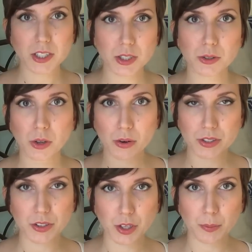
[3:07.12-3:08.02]
to load
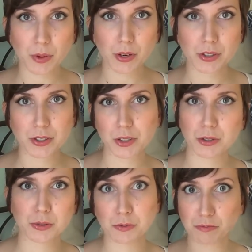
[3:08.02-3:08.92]
onto the computer
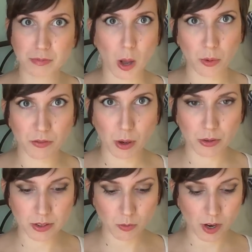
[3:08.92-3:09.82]
to help with
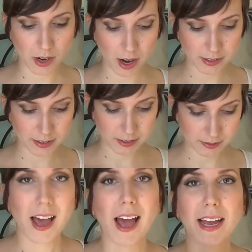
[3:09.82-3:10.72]
photos and whatnot.
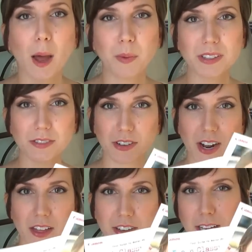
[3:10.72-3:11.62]
A couple
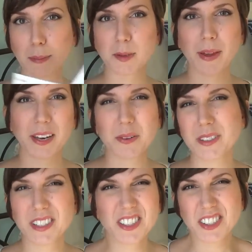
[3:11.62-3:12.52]
different other types of
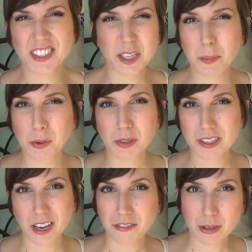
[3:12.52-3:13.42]
manuals and just the typical
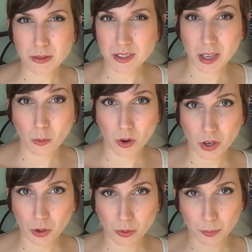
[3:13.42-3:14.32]
stuff you see
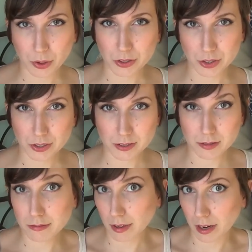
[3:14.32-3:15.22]
when you
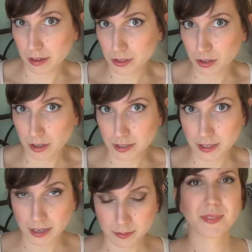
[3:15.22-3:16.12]
purchase an
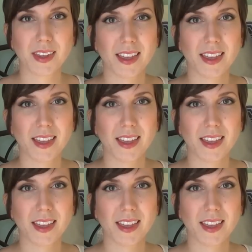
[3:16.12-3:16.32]
electronics item.